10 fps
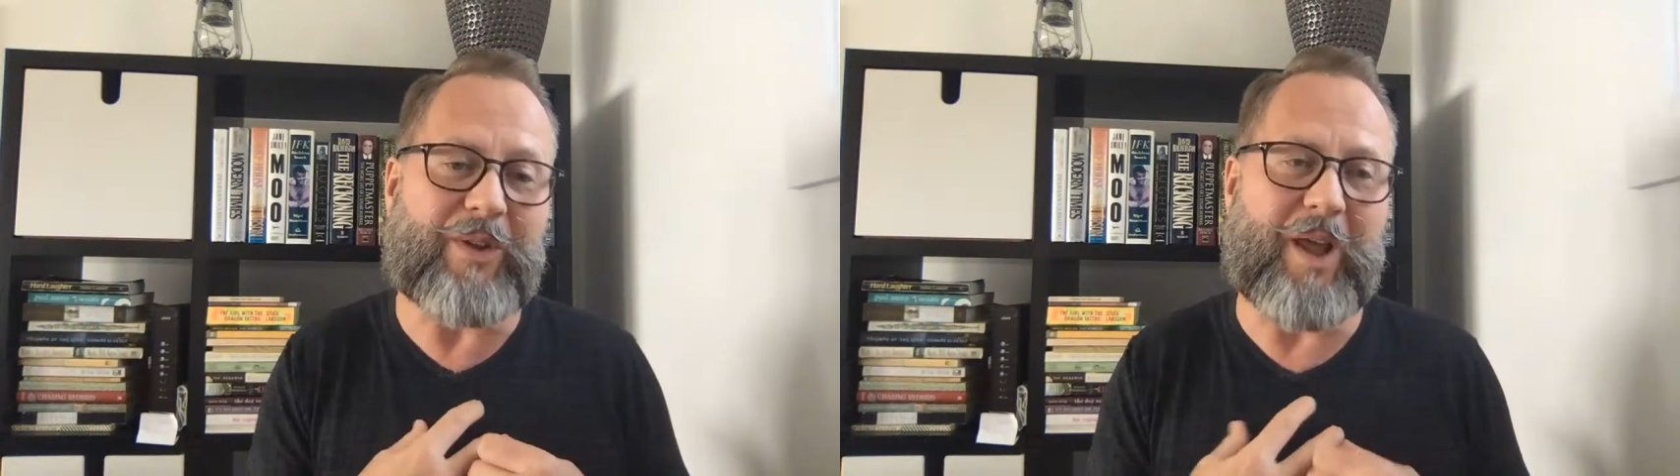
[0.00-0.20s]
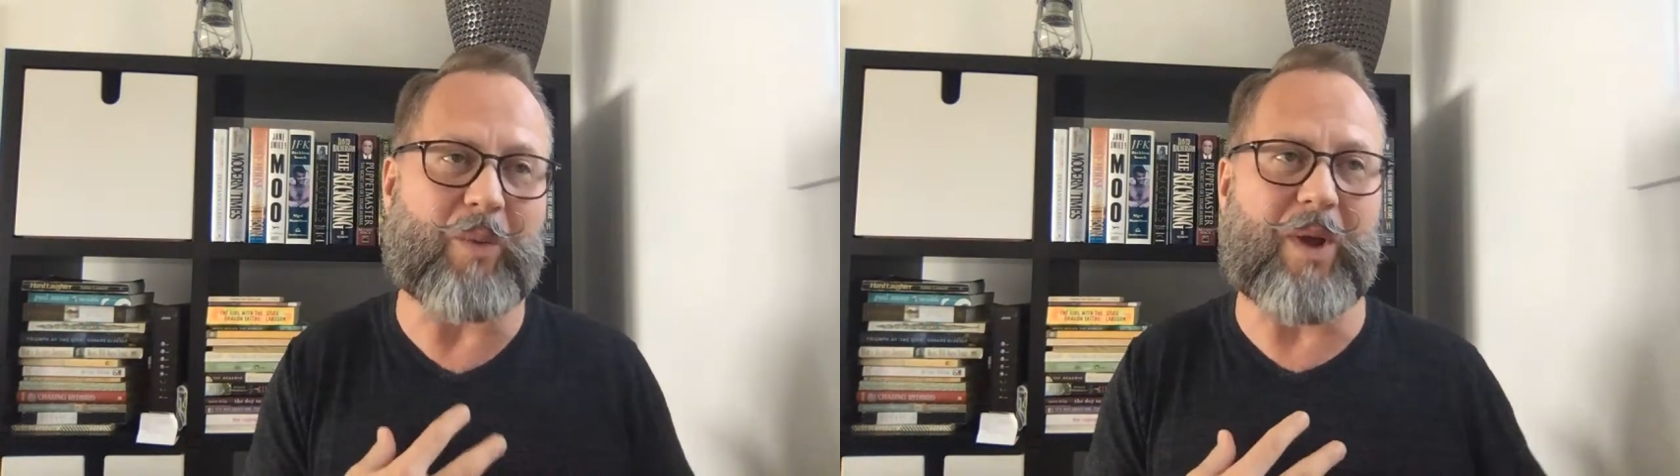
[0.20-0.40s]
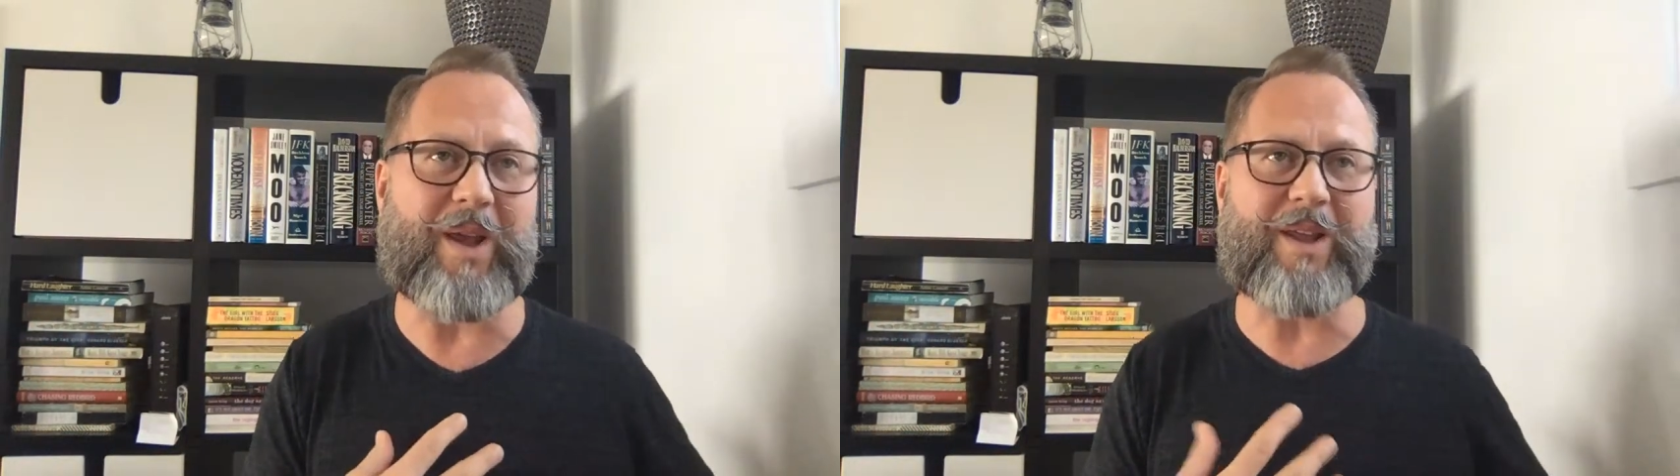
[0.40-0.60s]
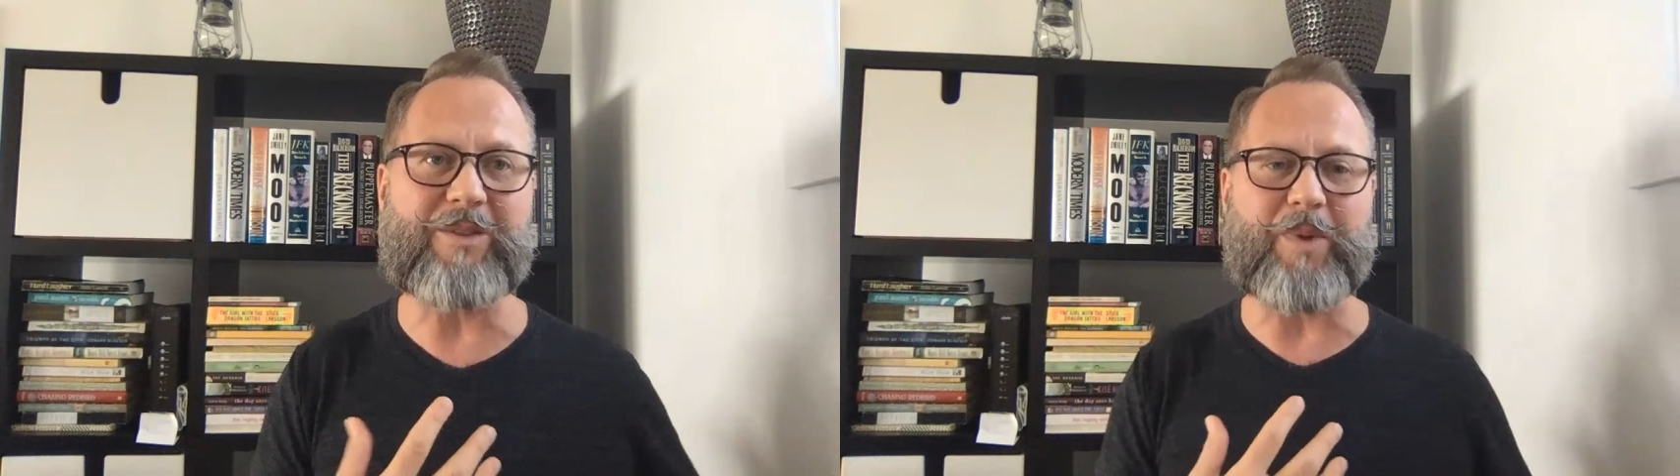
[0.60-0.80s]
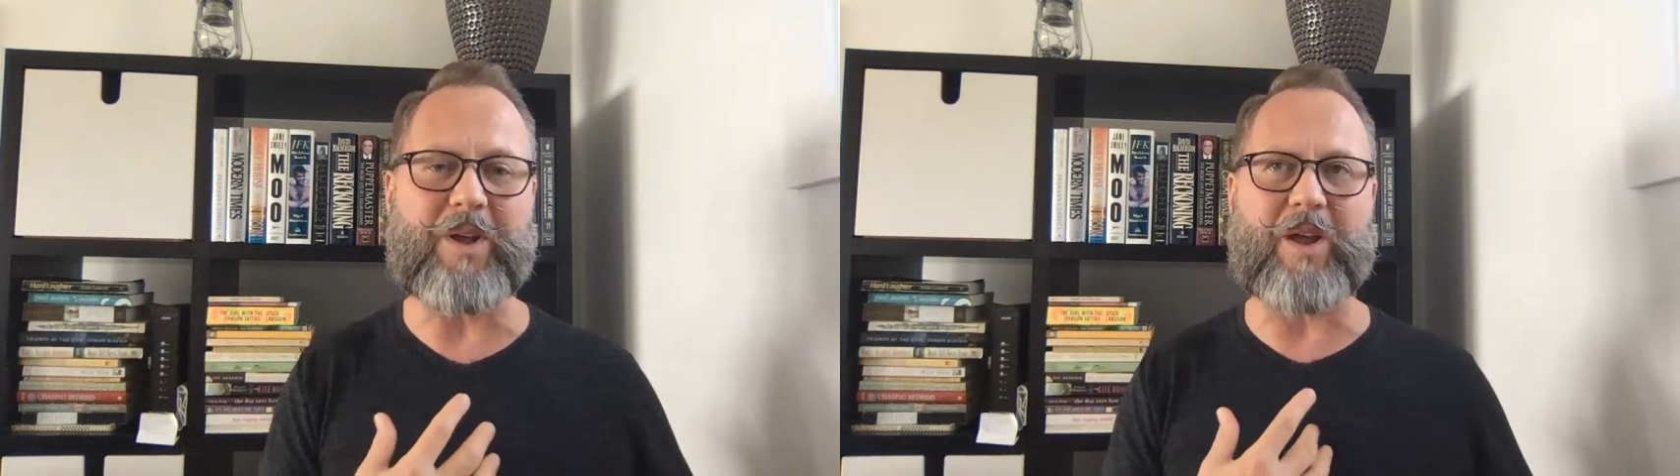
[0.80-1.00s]
that way is
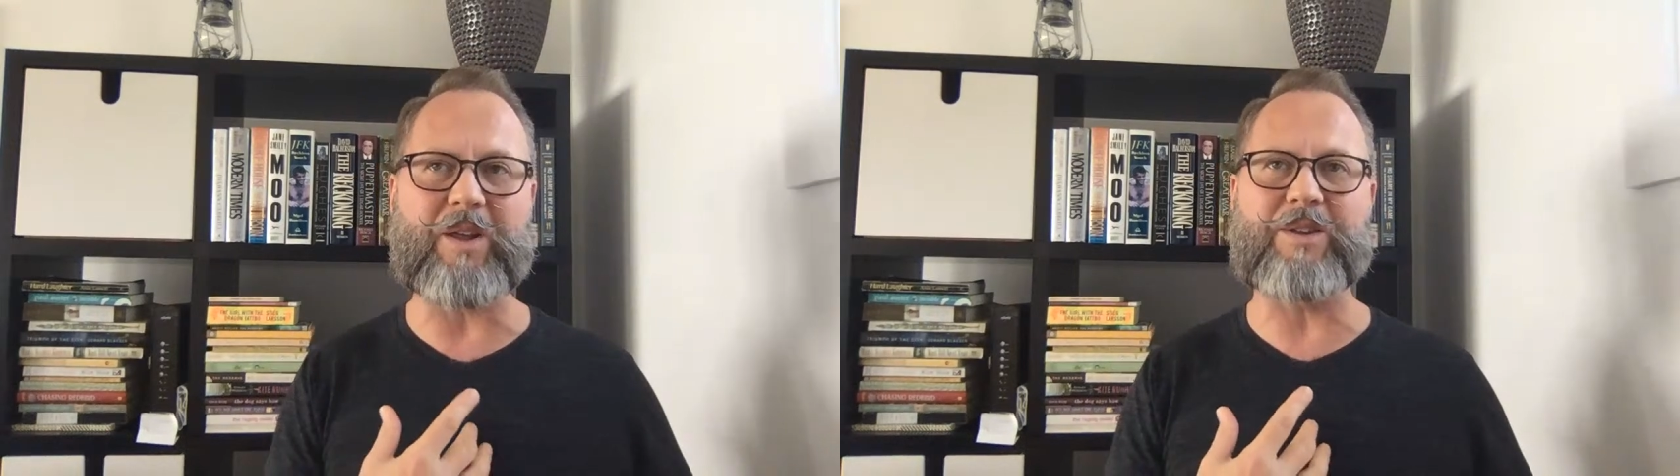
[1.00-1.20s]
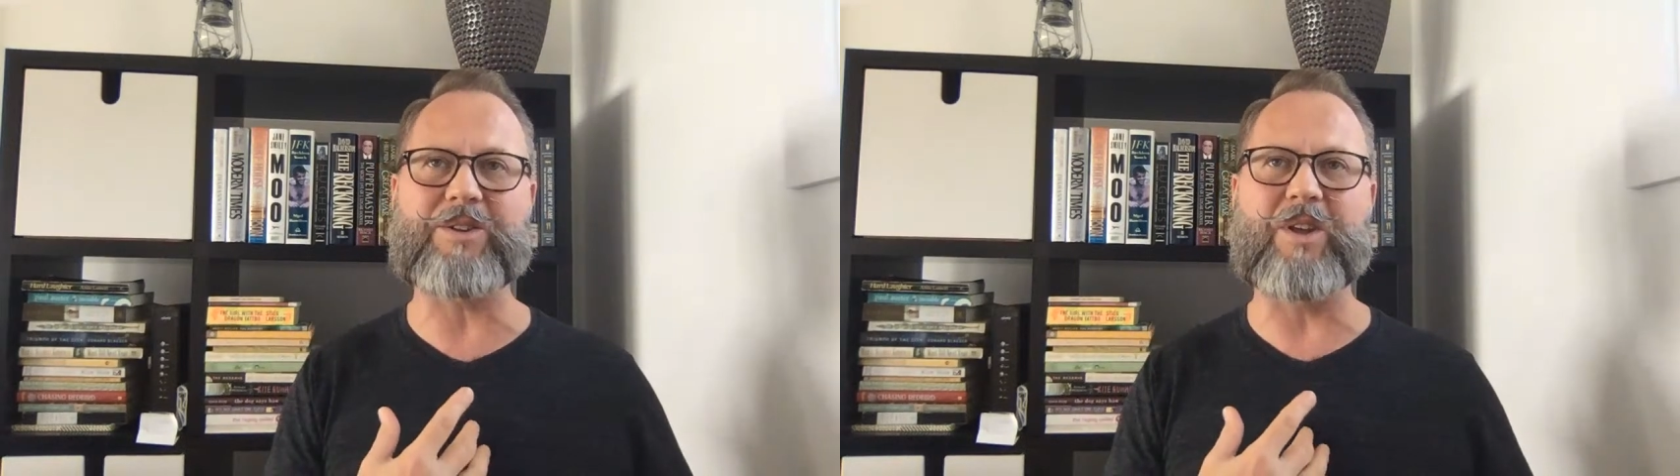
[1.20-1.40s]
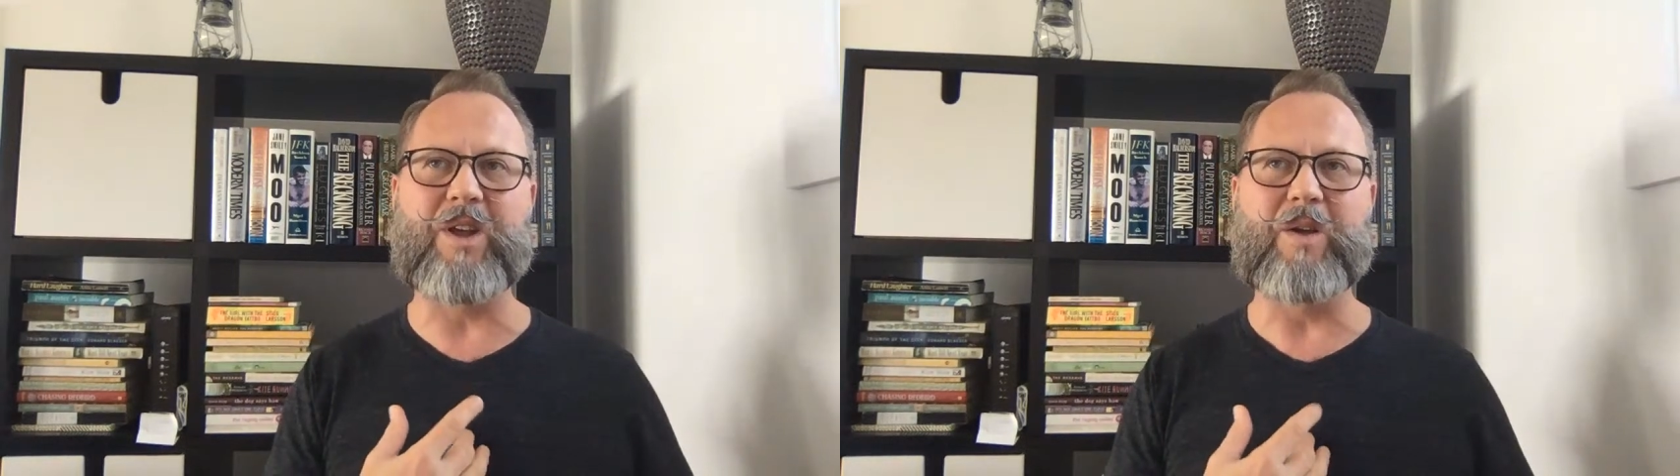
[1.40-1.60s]
because